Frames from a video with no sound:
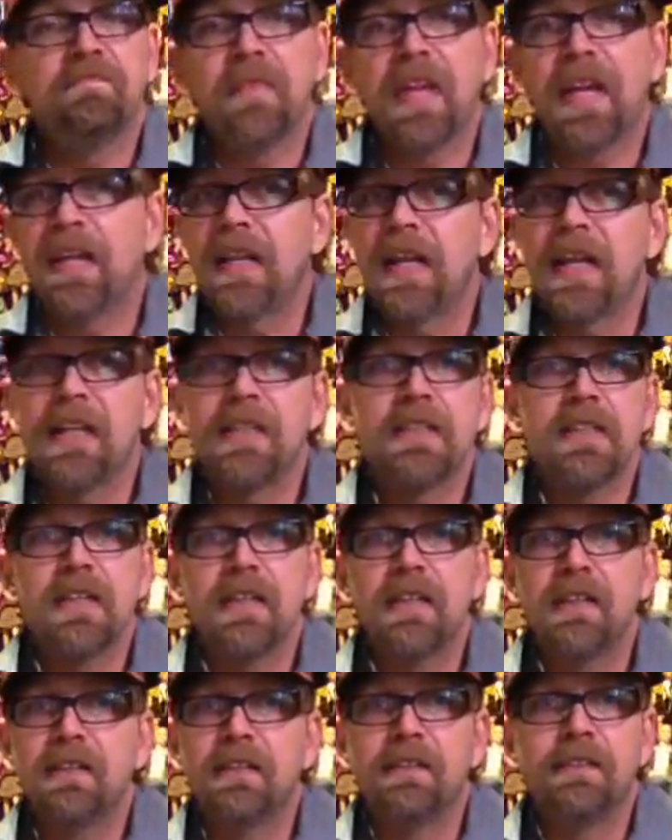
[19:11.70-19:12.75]
And that's
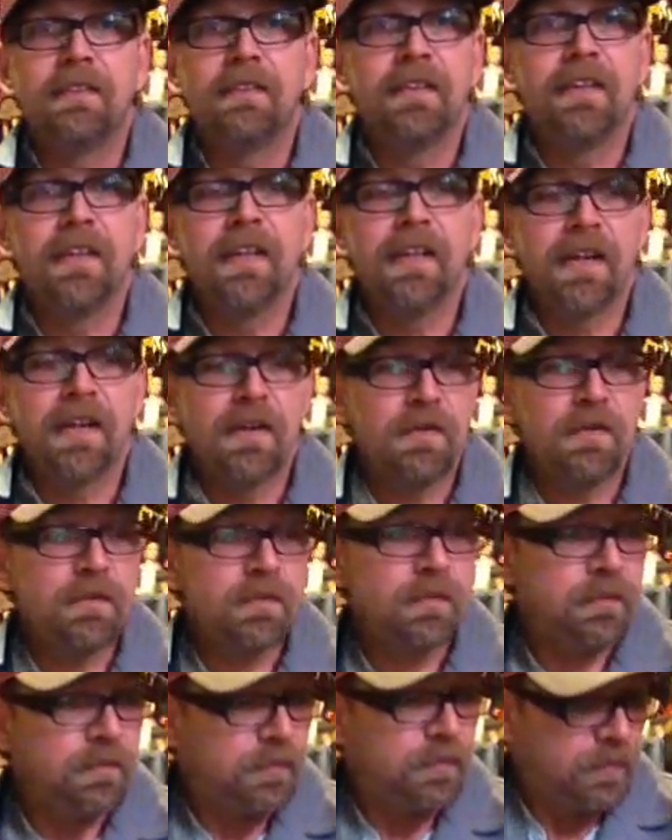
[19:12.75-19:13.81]
it. You know?
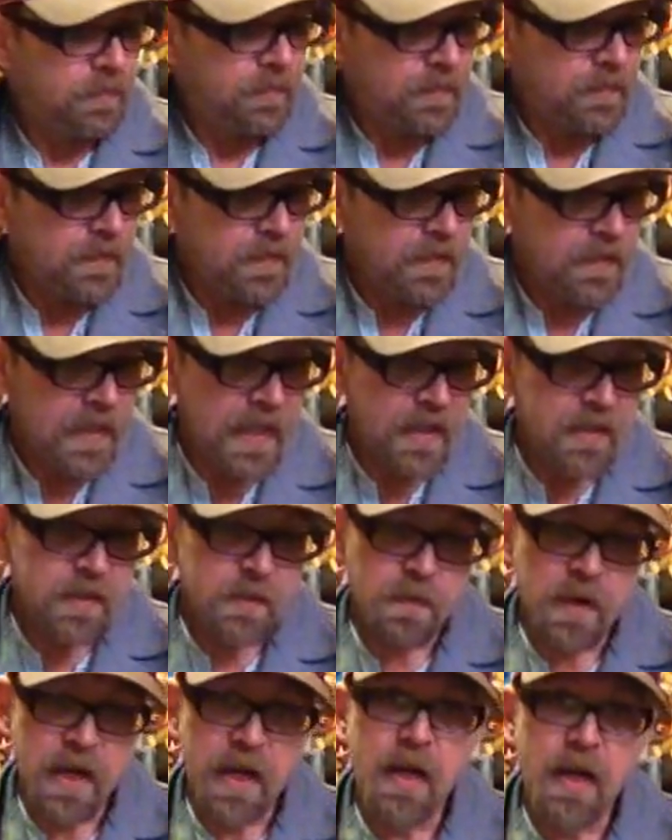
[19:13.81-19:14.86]
That's
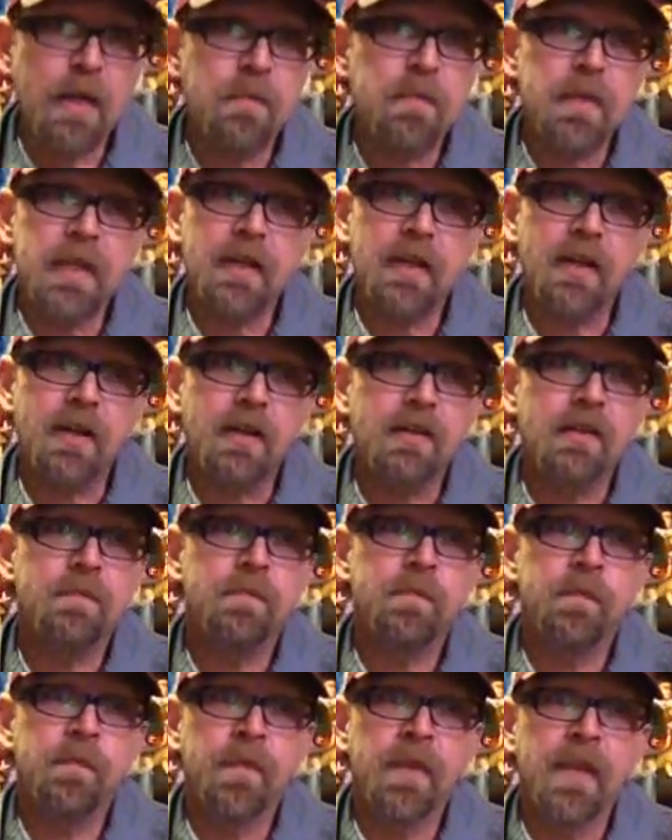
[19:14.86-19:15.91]
why I'm here.
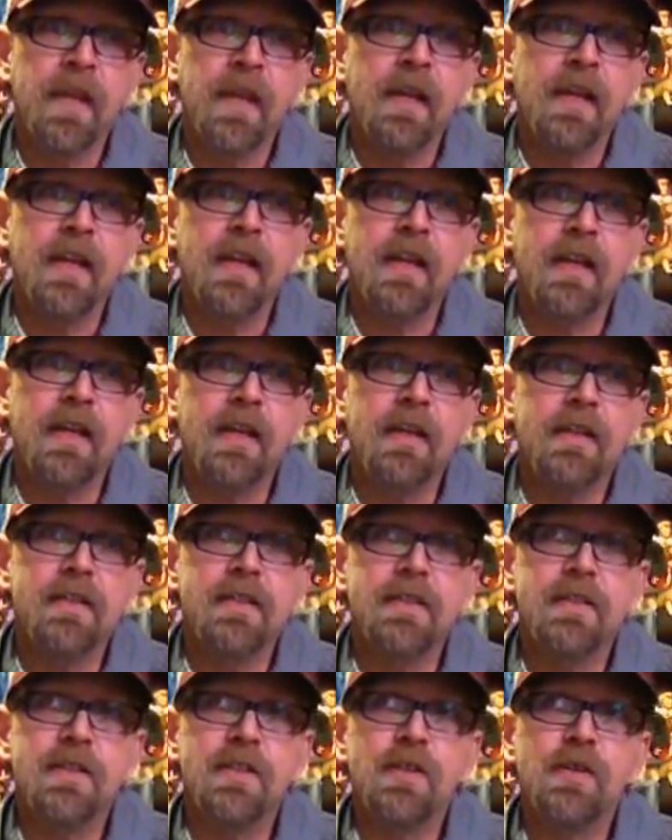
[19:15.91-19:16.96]

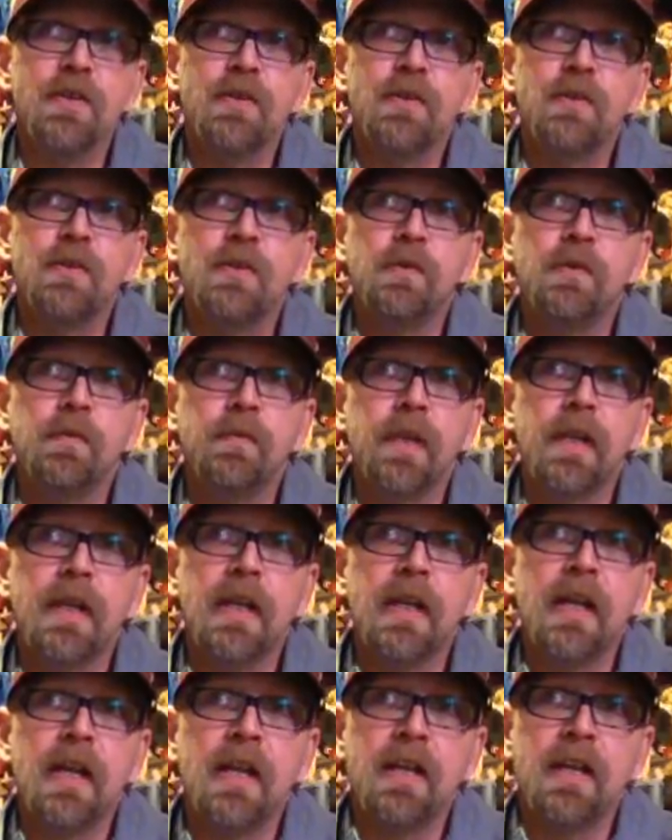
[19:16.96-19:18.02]
Is to,
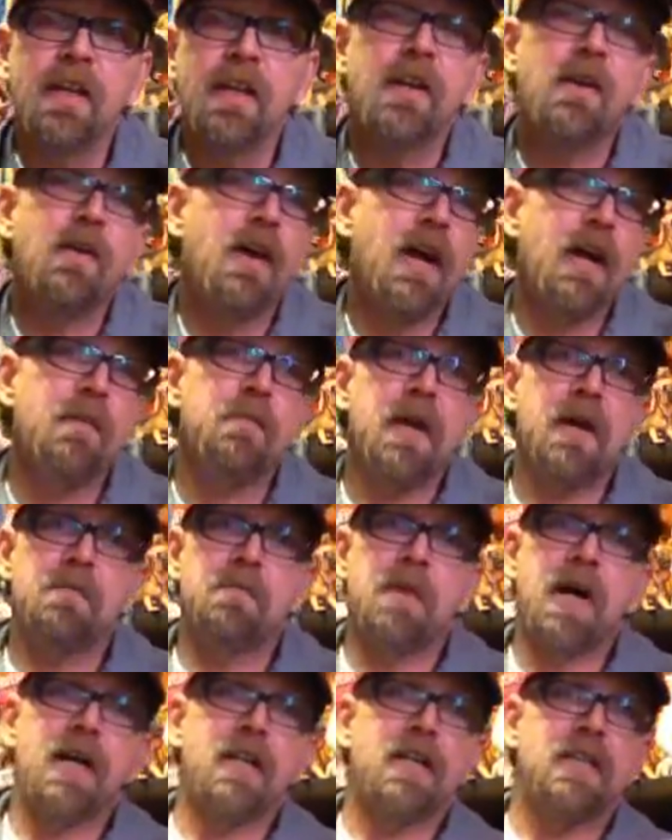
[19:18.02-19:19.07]
you know, I'm not
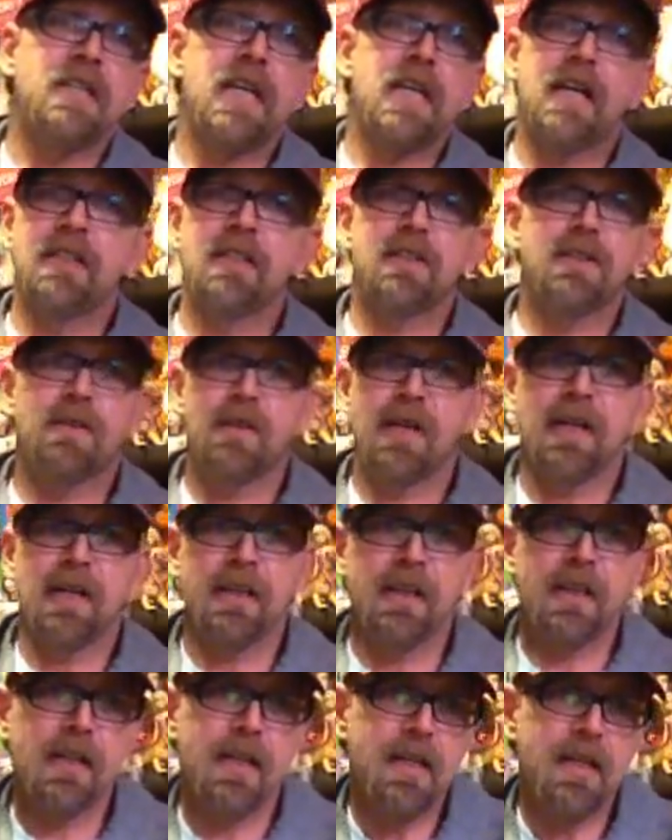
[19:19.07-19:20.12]
monetized or
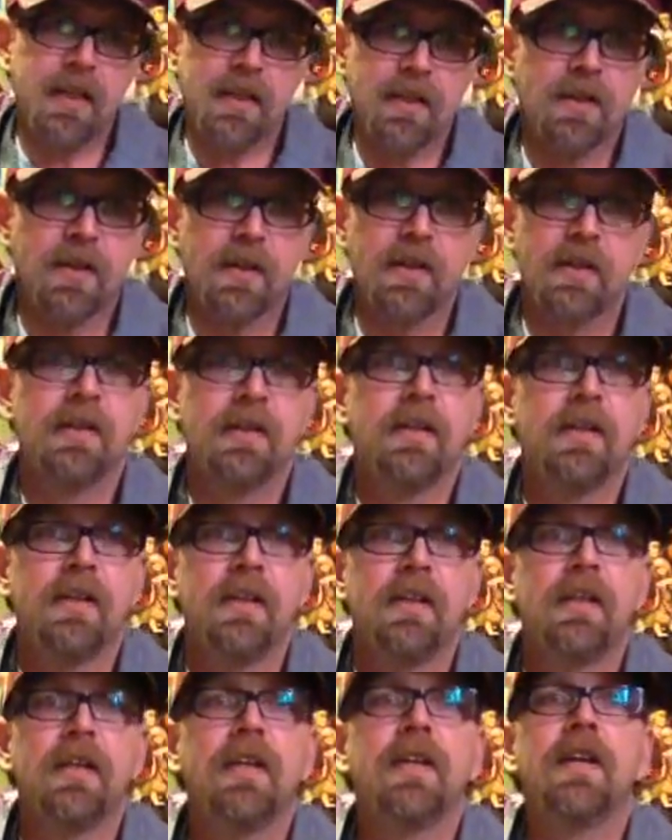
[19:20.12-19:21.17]
anything either.
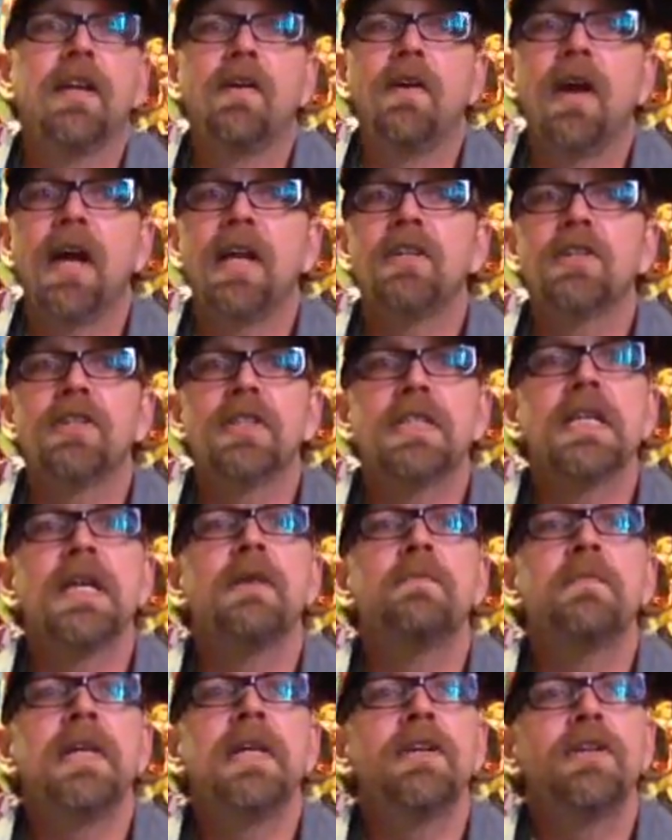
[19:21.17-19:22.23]
You know, I just
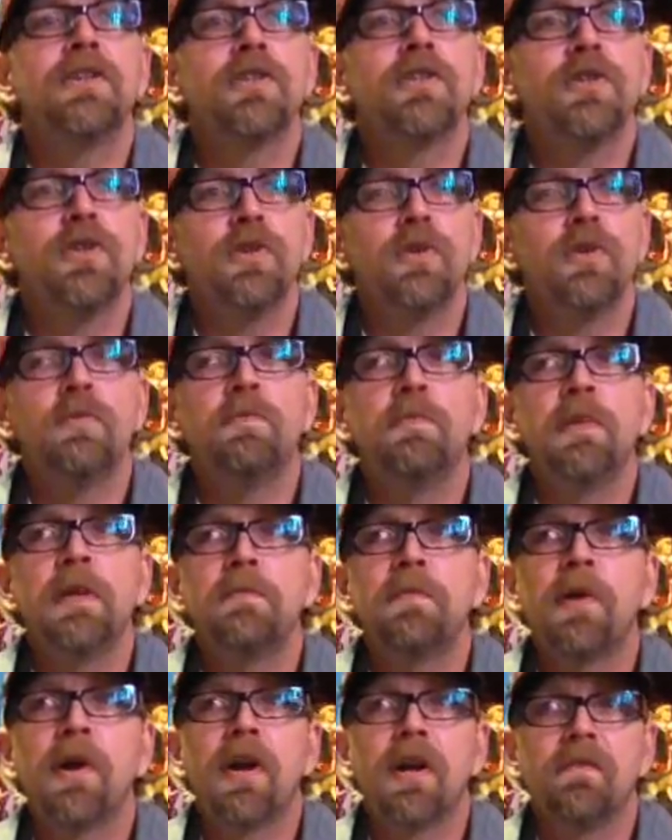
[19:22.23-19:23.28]
come here to be
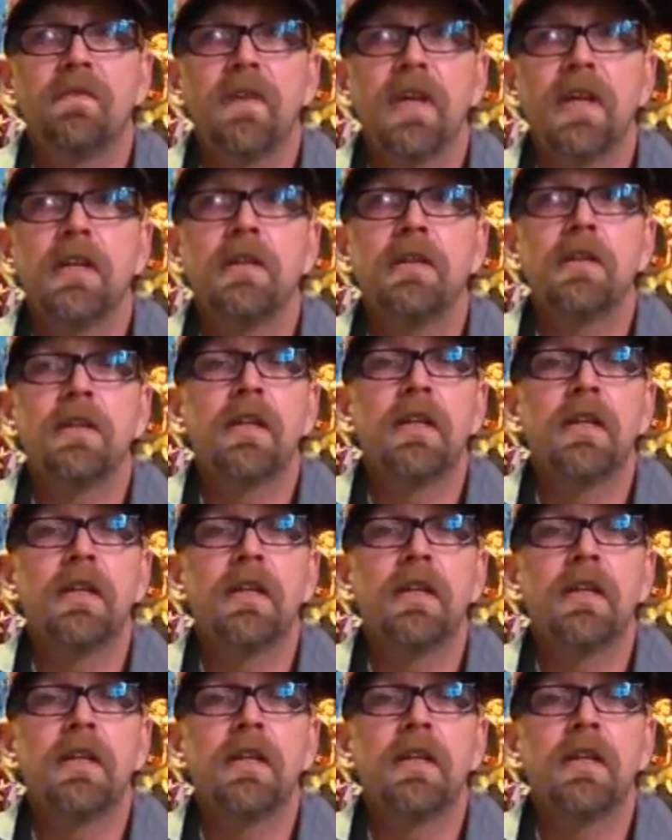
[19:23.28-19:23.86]
part of it